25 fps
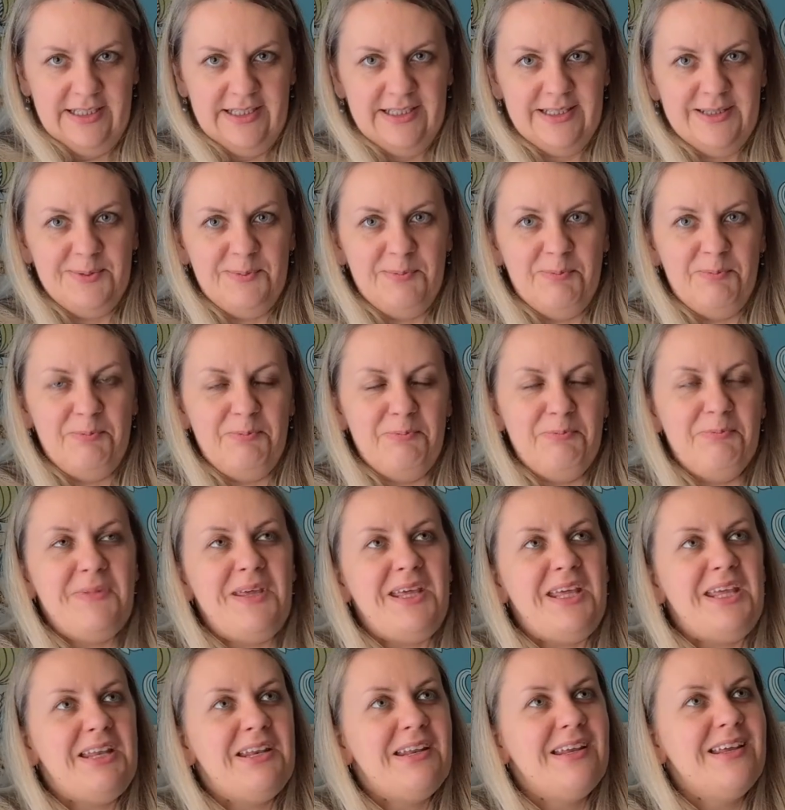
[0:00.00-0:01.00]

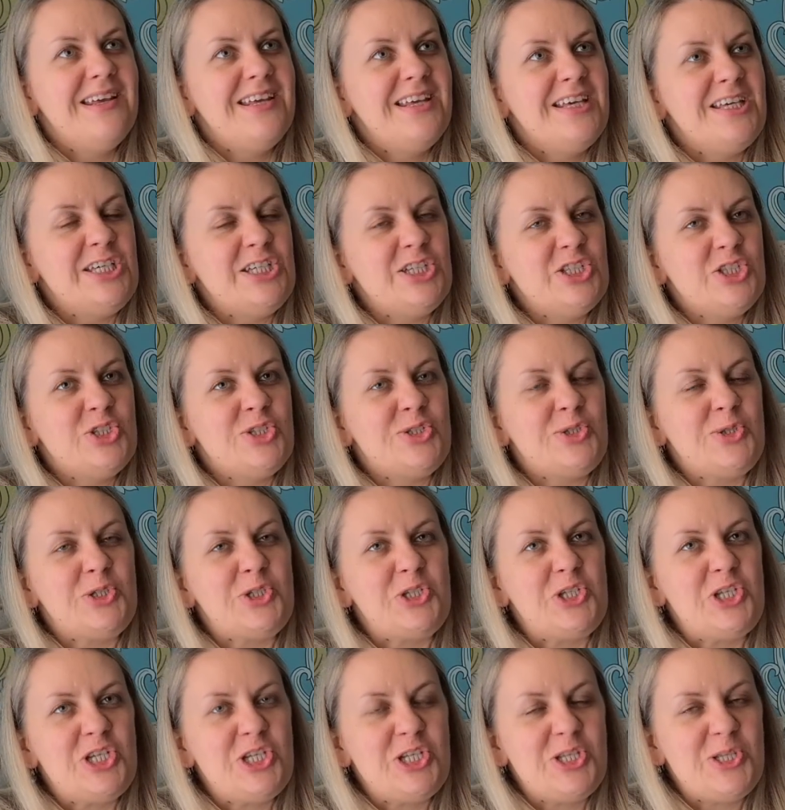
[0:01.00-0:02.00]
Mean
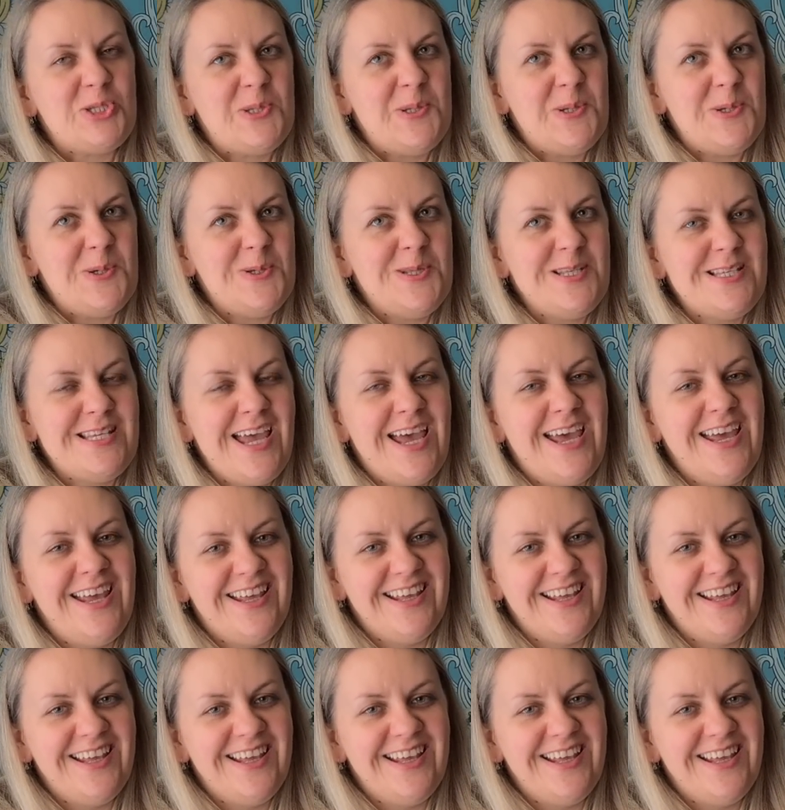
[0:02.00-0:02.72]
construction dudes.